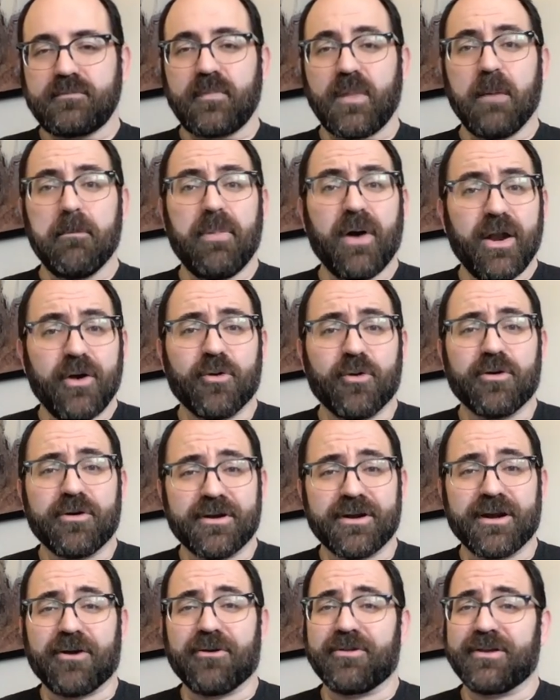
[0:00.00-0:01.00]
But
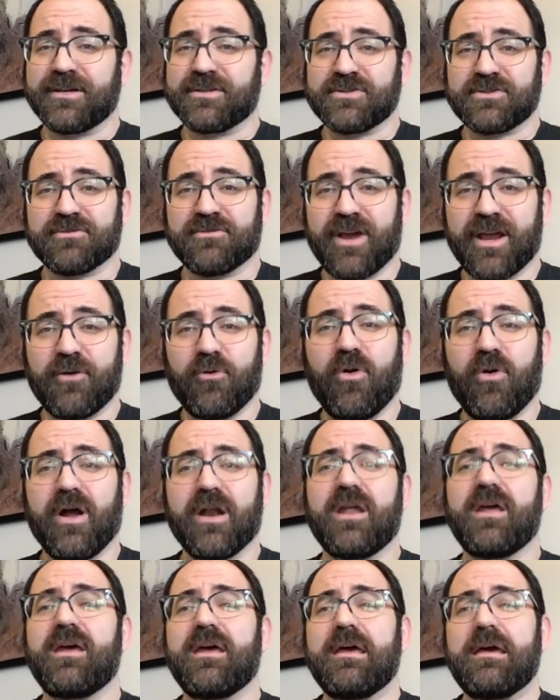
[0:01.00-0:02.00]
ordinarily it's the right
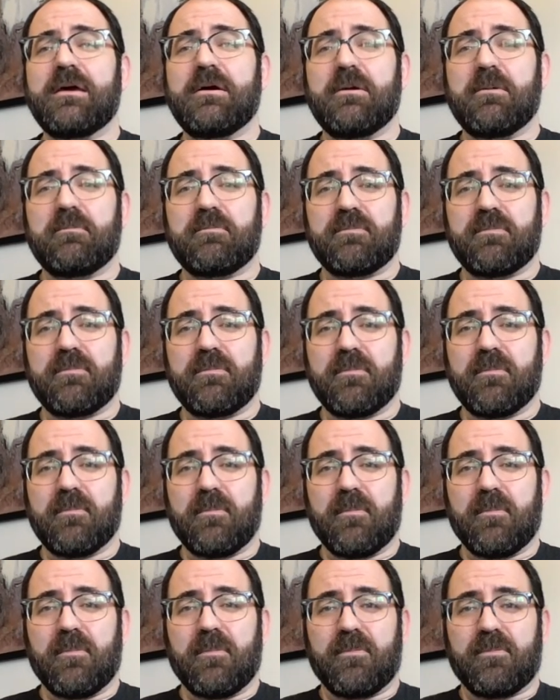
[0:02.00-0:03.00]
one
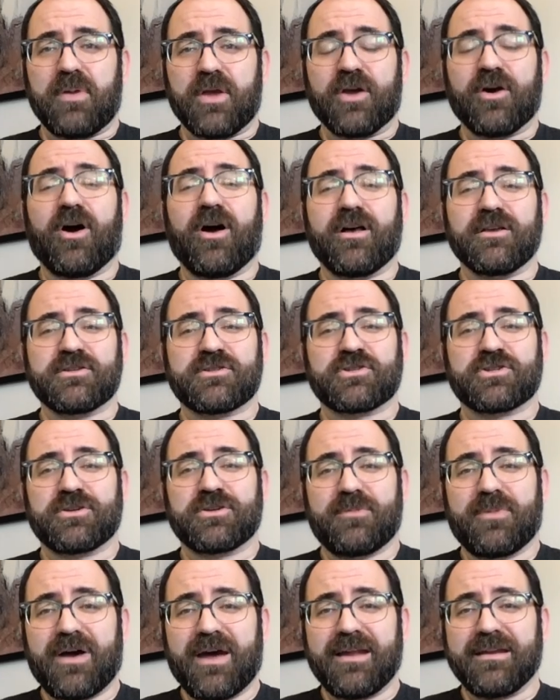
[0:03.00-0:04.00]
because
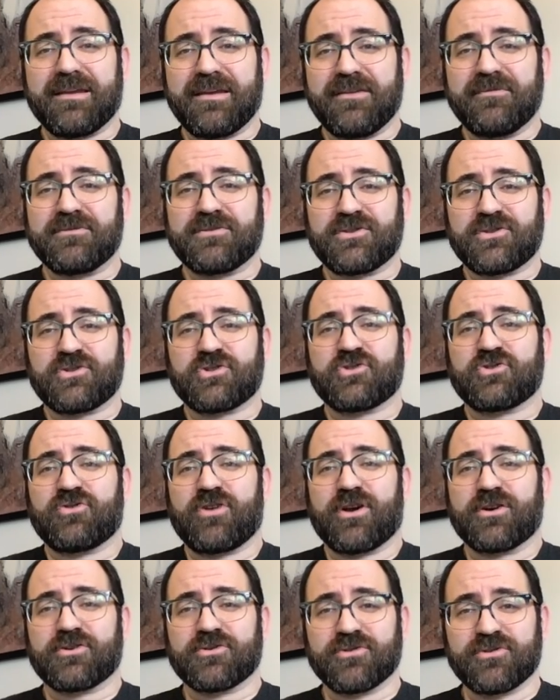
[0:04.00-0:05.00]
Shabbat gives
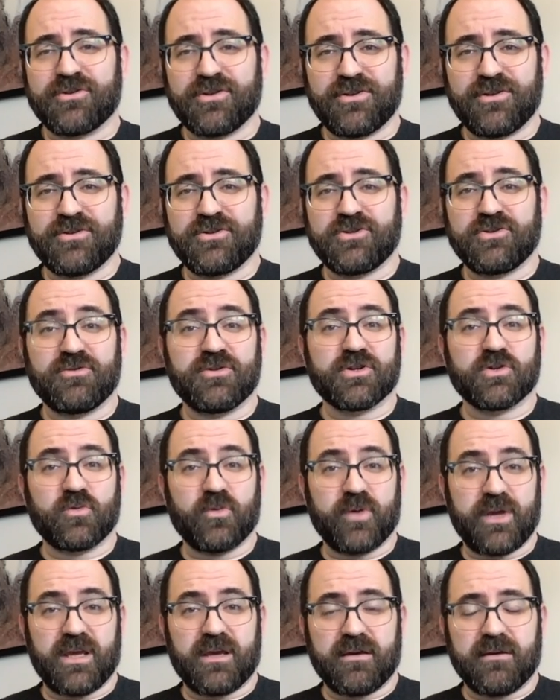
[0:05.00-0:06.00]
structure to the Jewish
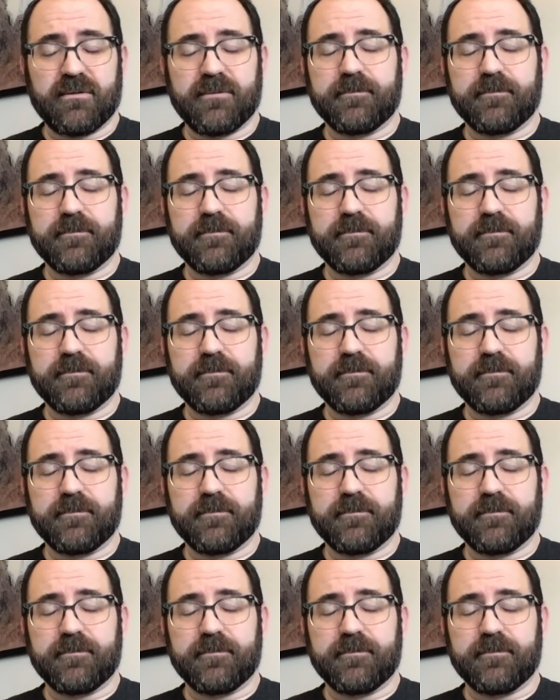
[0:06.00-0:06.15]
week.